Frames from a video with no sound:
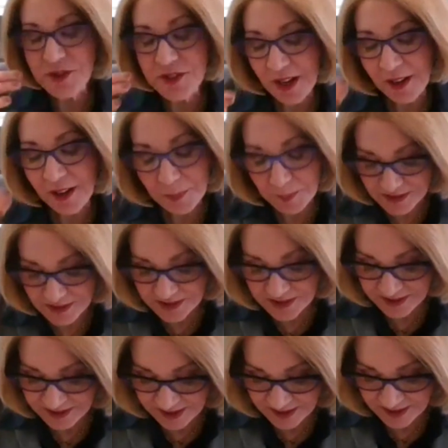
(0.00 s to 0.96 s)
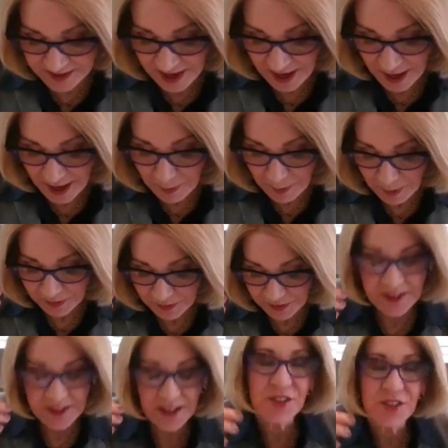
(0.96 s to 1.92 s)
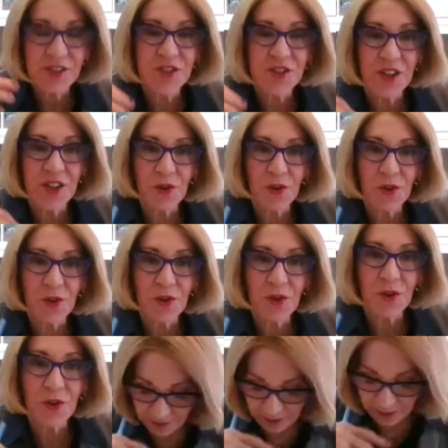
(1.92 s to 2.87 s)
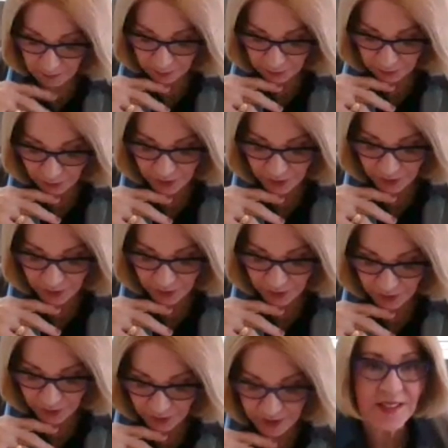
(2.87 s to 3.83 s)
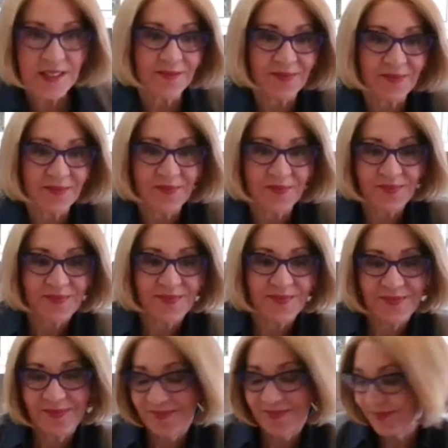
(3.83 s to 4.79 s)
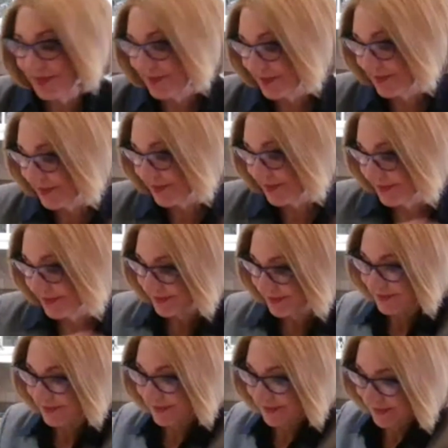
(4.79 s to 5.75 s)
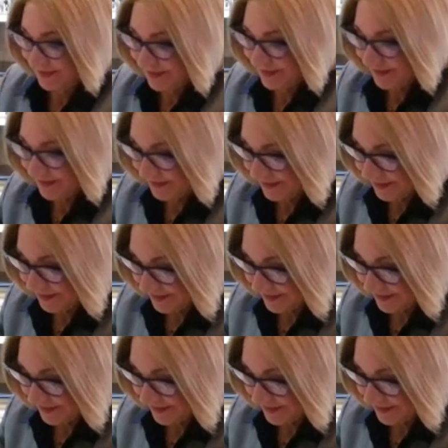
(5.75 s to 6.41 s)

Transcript: I say this? What do you tell businesses about the next generation of employees?